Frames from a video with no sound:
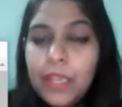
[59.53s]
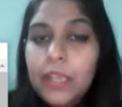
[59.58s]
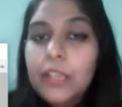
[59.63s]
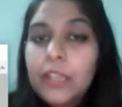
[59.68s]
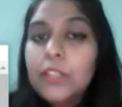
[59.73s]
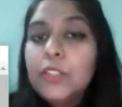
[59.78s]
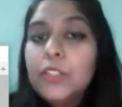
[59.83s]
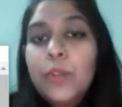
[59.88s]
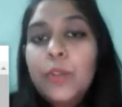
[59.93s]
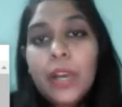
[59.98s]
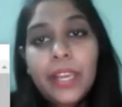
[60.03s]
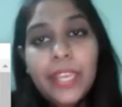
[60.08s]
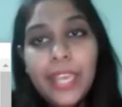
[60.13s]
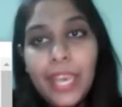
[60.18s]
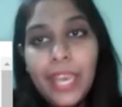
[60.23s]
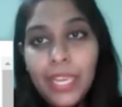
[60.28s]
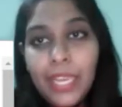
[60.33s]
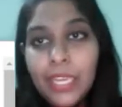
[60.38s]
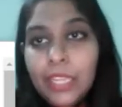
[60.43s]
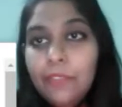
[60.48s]
So
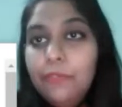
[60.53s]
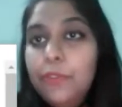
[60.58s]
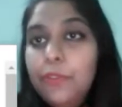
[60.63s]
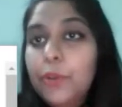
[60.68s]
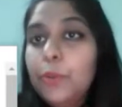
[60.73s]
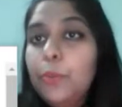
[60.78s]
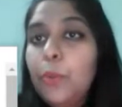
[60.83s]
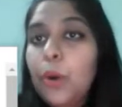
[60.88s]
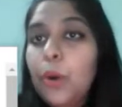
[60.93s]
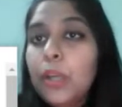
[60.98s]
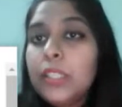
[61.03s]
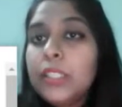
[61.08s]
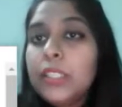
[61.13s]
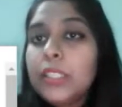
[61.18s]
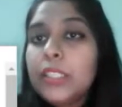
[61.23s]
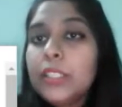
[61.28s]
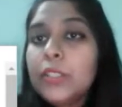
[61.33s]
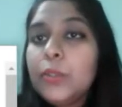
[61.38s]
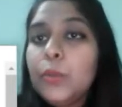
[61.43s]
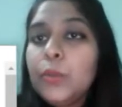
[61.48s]
again, if you want
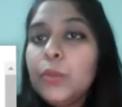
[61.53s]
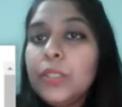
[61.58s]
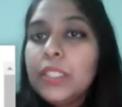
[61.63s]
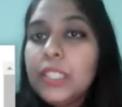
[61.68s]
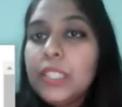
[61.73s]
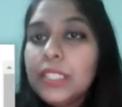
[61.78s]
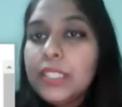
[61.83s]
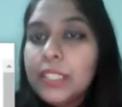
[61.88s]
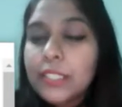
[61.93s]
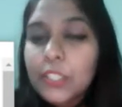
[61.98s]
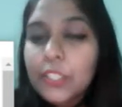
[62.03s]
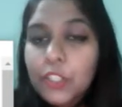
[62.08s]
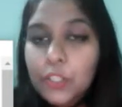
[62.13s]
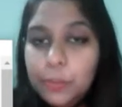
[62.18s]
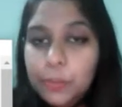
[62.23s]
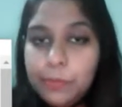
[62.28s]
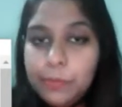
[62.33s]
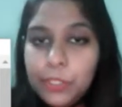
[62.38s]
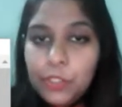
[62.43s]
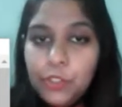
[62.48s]
a Google searched
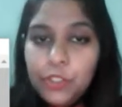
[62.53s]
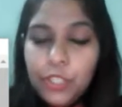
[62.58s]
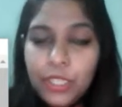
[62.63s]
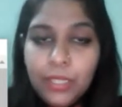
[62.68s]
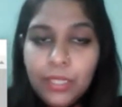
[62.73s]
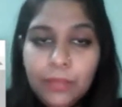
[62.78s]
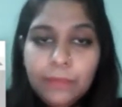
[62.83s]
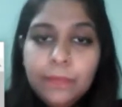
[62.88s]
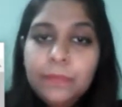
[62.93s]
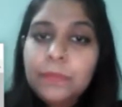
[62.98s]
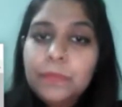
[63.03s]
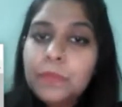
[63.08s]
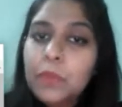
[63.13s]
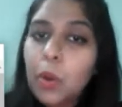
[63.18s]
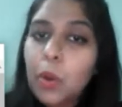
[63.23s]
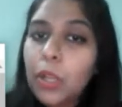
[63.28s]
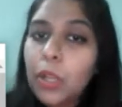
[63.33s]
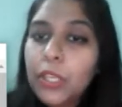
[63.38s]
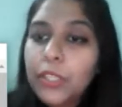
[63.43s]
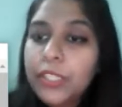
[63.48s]
picture,
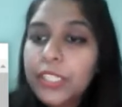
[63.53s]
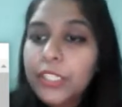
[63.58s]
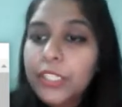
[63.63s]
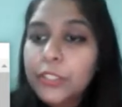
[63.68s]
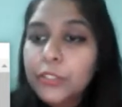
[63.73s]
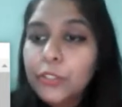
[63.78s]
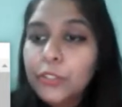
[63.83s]
all you need to